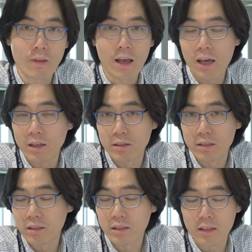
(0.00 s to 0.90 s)
And
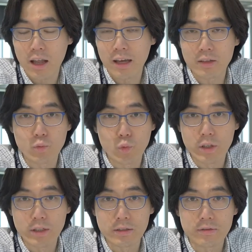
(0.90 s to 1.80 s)
this is in line
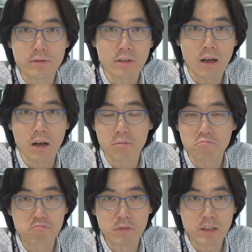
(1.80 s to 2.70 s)
with um,
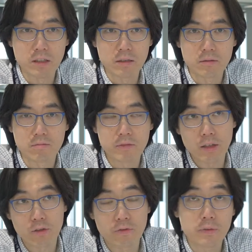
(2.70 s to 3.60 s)
the
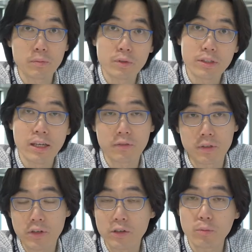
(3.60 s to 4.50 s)
10 to 15% of
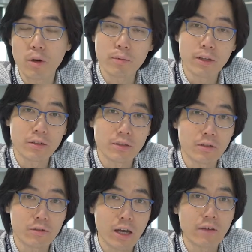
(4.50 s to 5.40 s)
the general population
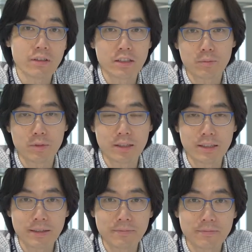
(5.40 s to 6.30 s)
who have a
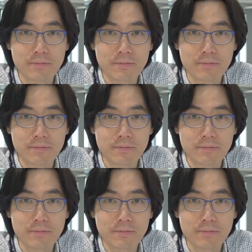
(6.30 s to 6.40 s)
disability.